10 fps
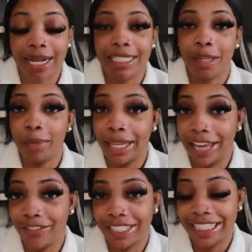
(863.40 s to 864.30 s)
That is the
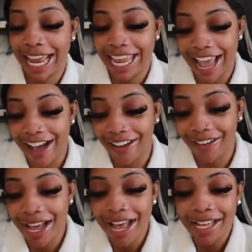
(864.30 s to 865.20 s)
plan for today,
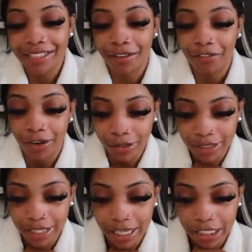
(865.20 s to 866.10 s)
y'all. So
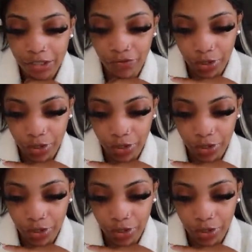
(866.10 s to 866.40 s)
first things